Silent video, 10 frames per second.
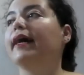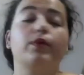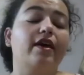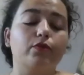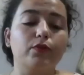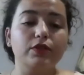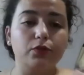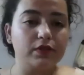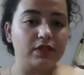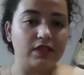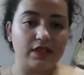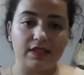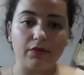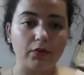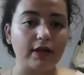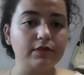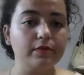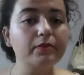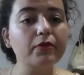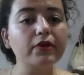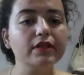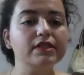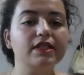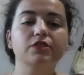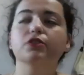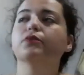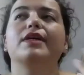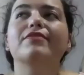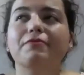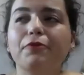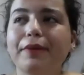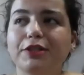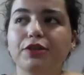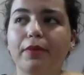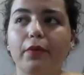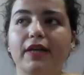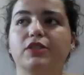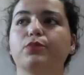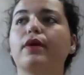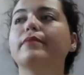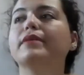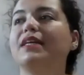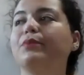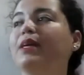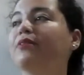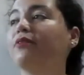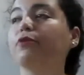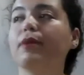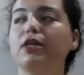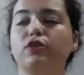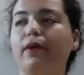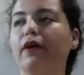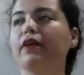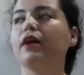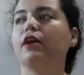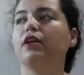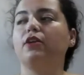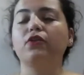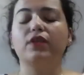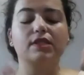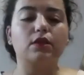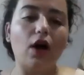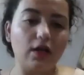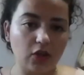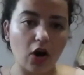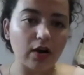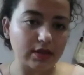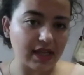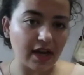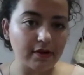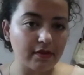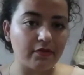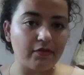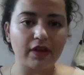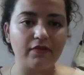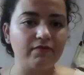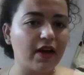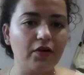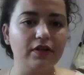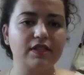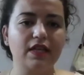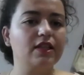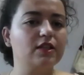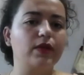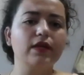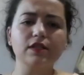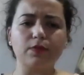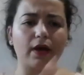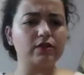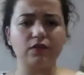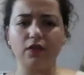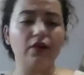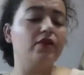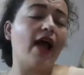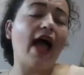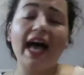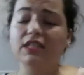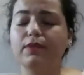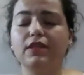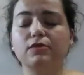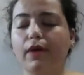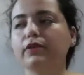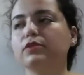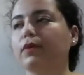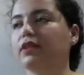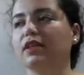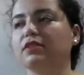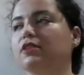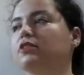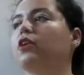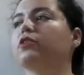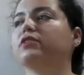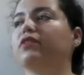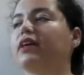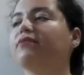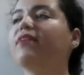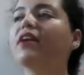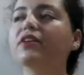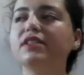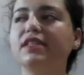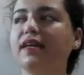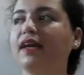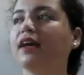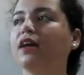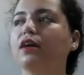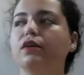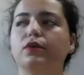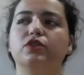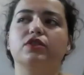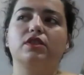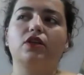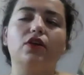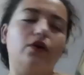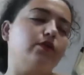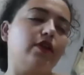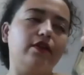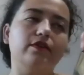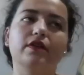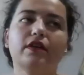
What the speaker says: We have resources to the Civil Rights Memorial Center. We have information about white supremacy, and we have information about, you know, this lost cause narrative of the Confederacy that's being espoused and has been espoused by the sons and daughters of the Confederacy, which is, you know, that